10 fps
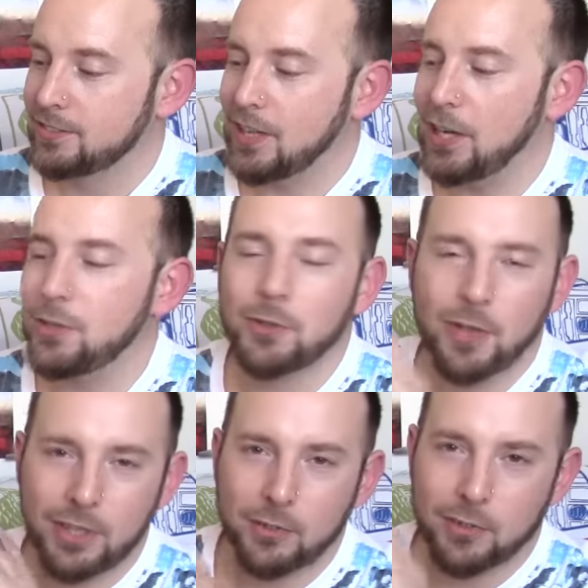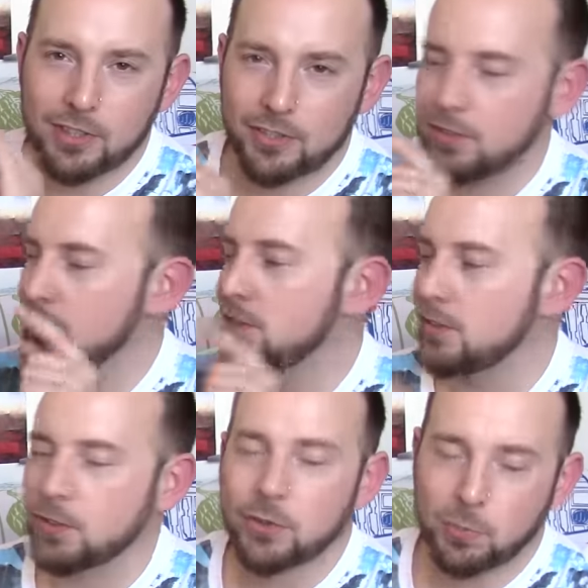I knew this. This
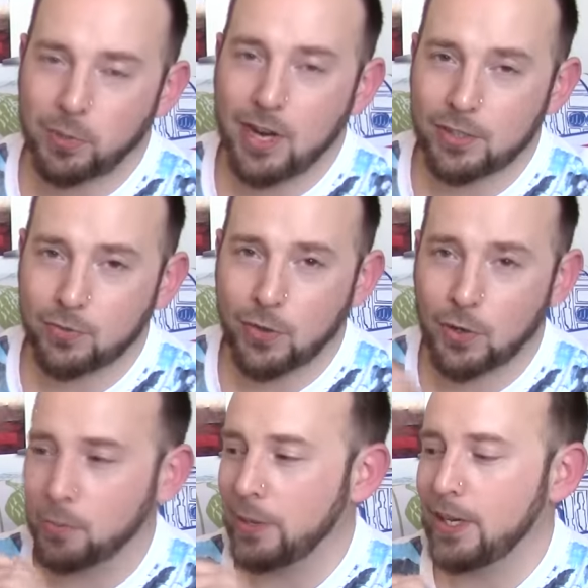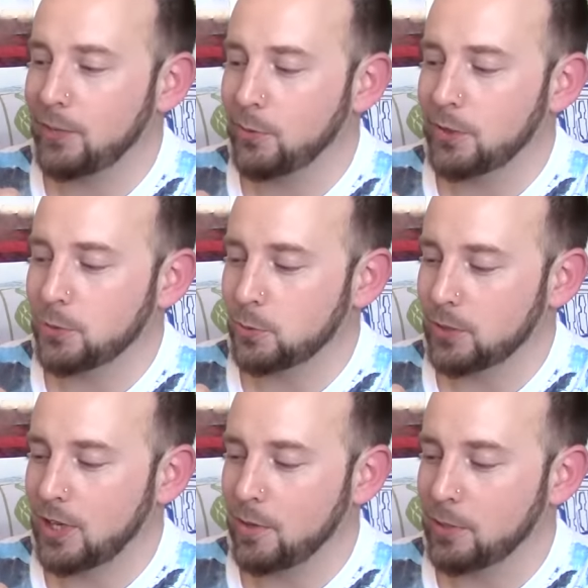is a surprise for her, but I knew this was
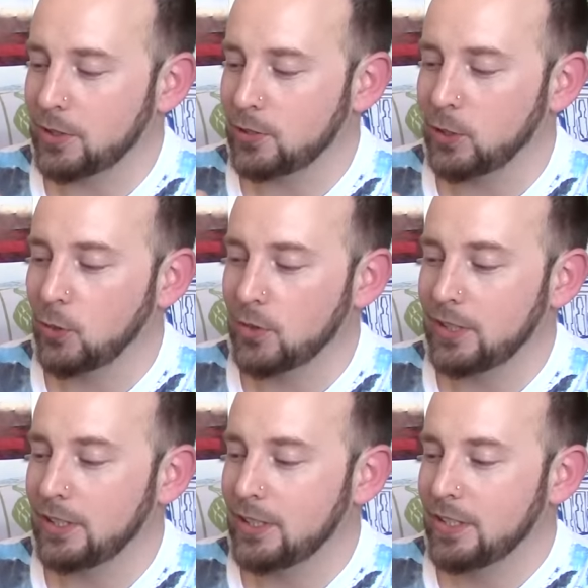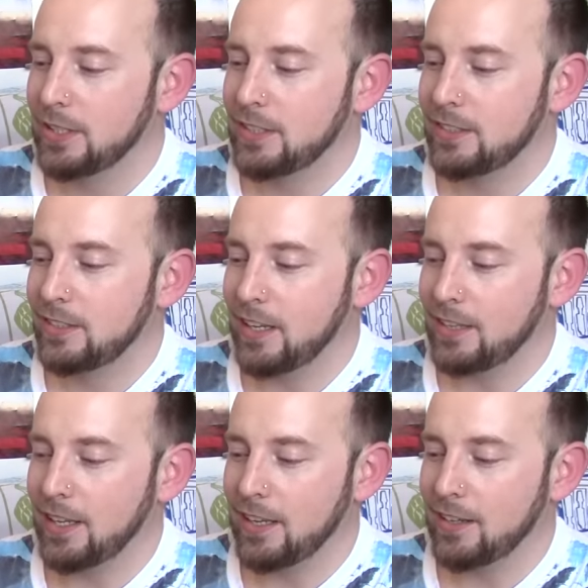coming because Lori said that.